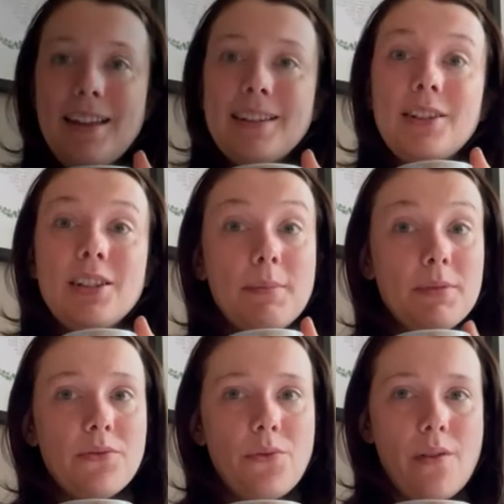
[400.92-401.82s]
So in terms
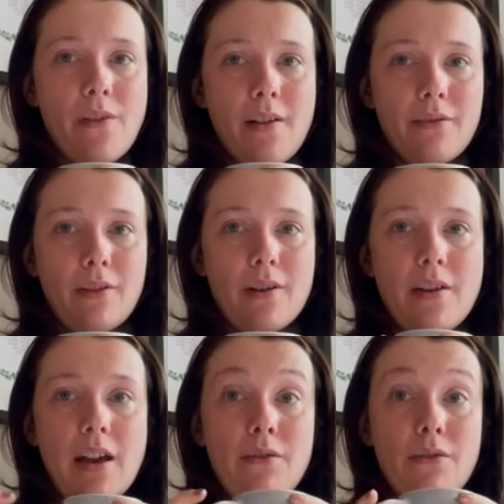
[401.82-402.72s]
of what a Viva
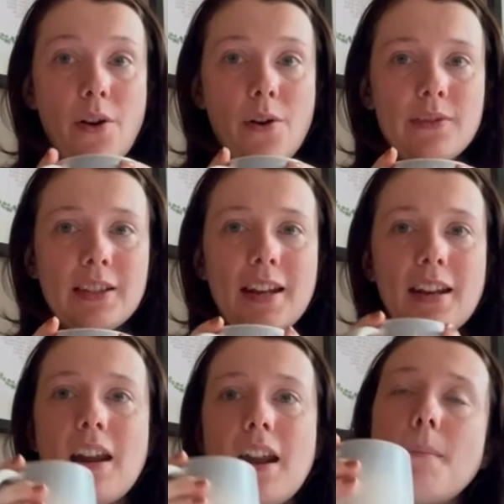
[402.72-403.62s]
involves then,
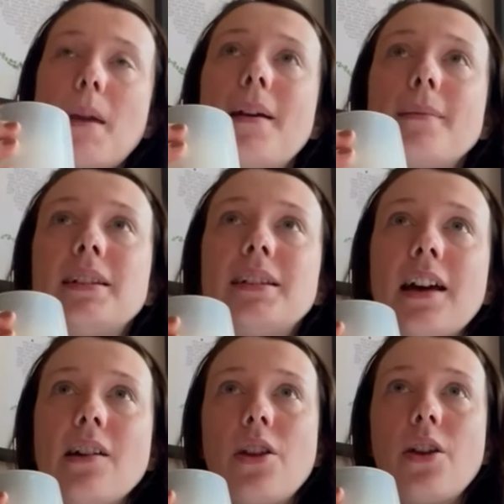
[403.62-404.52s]
and I may be able to
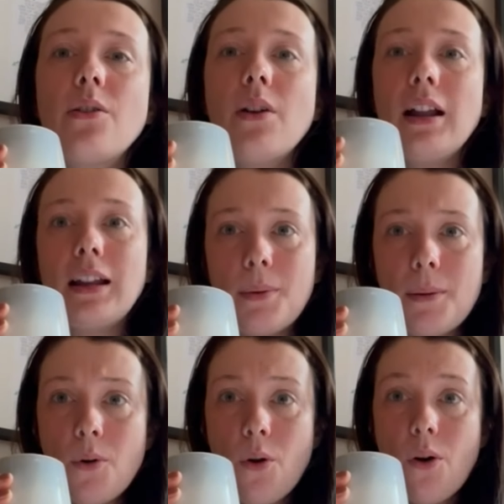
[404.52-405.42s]
tell you a little bit
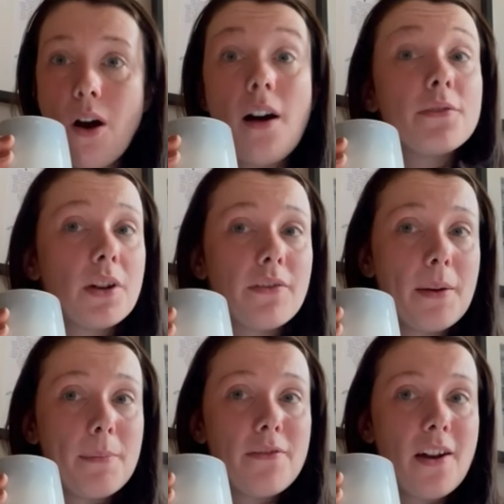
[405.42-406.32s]
more after I've
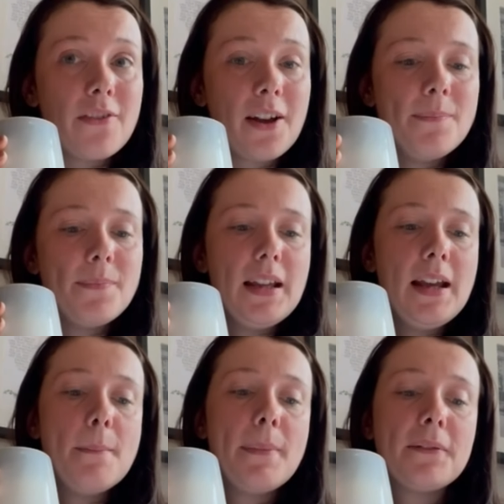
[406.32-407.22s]
had my Viva,
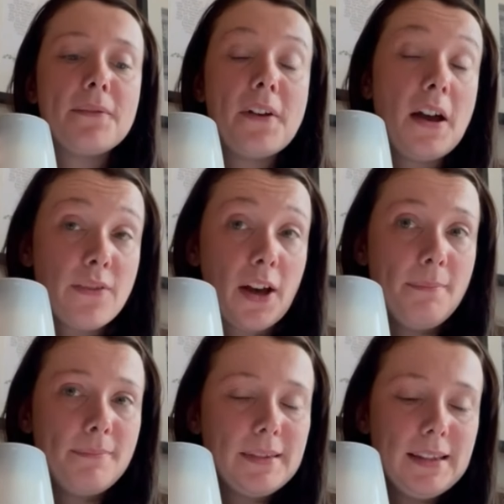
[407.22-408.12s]
but a
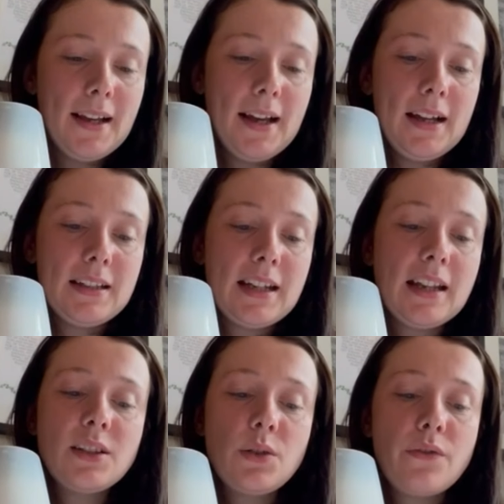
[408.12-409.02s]
Viva
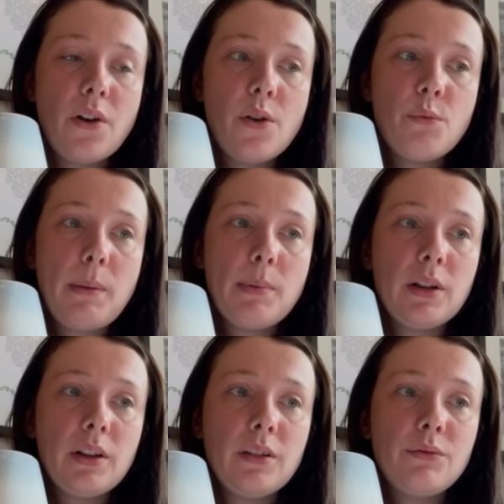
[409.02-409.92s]
tends to involve
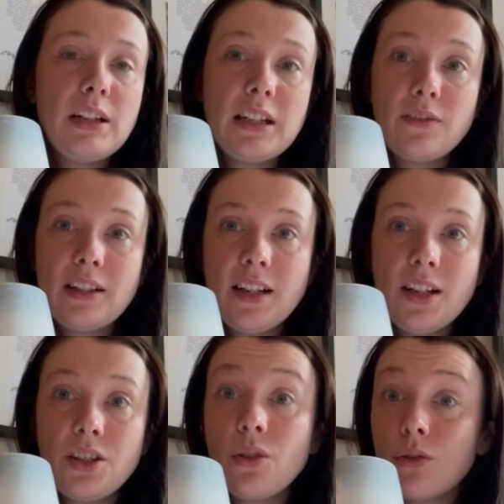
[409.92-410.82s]
people reading the
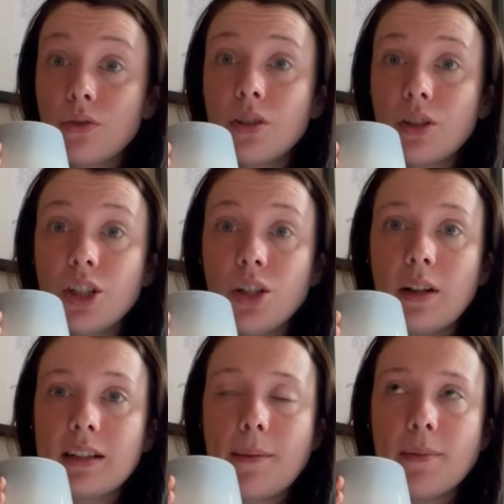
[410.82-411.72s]
research, your two
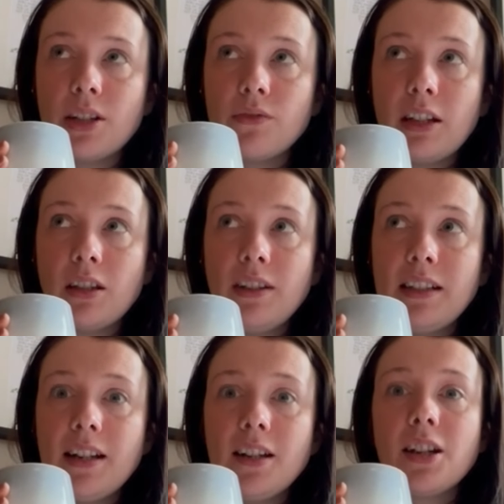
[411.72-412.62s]
examiners reading the
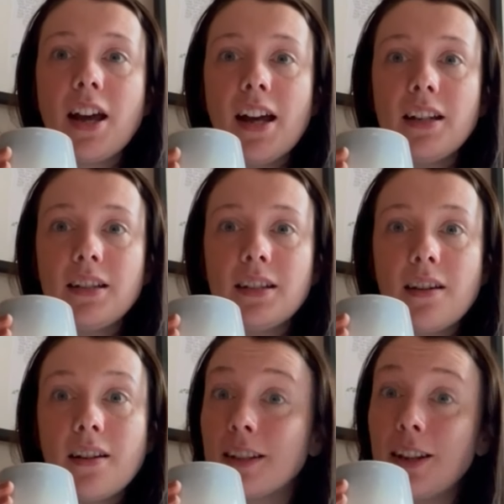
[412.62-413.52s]
research and
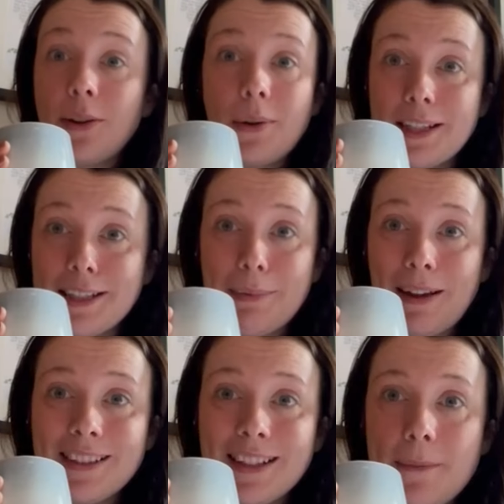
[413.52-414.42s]
asking you questions
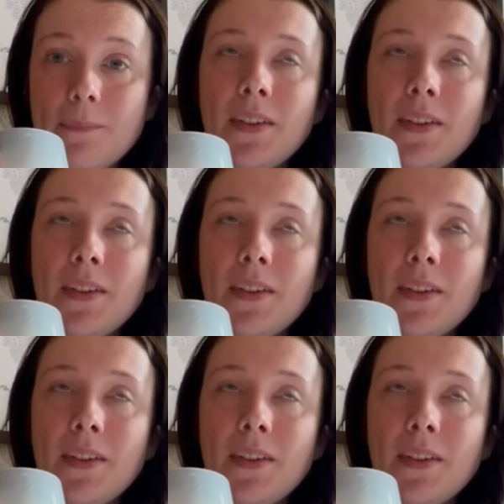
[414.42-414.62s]
about it.